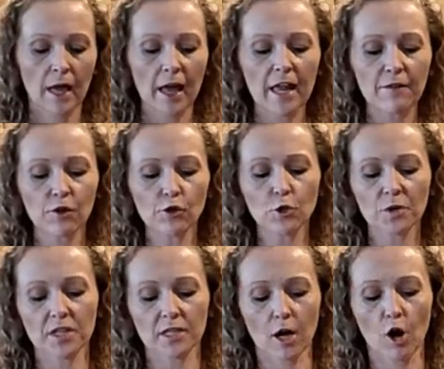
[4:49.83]
And if you're doing
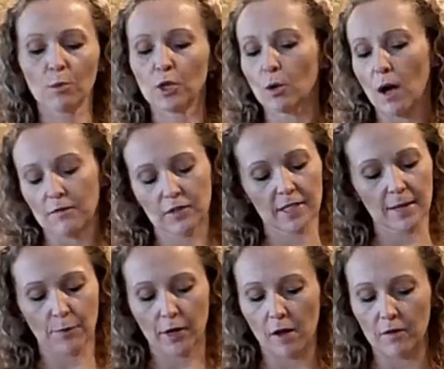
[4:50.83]
this at home, you don't have to
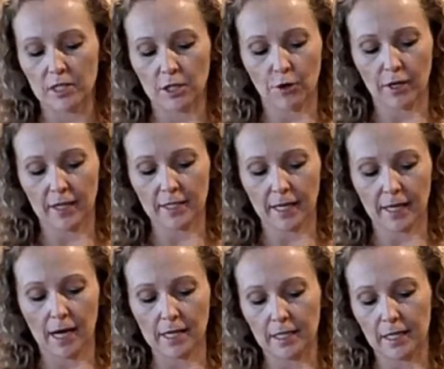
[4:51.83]
separate all these ingredients like
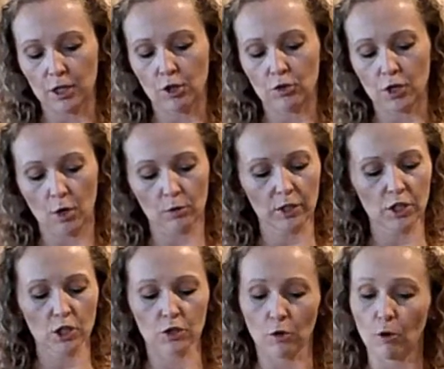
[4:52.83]
I did. You could totally
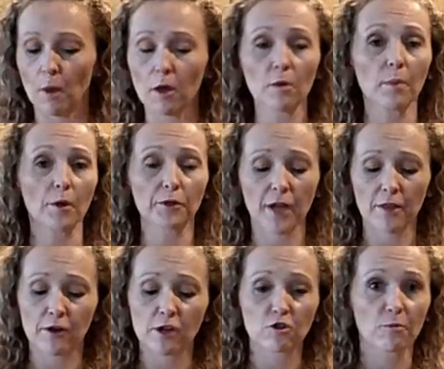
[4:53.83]
just throw them all in a bowl
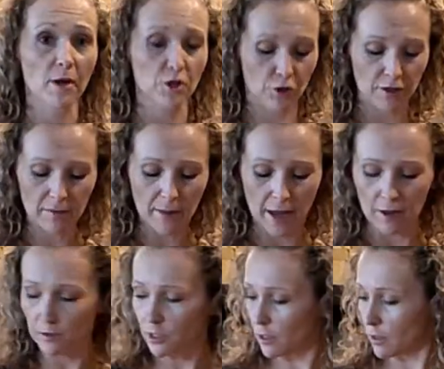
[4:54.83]
together as you're measuring them out.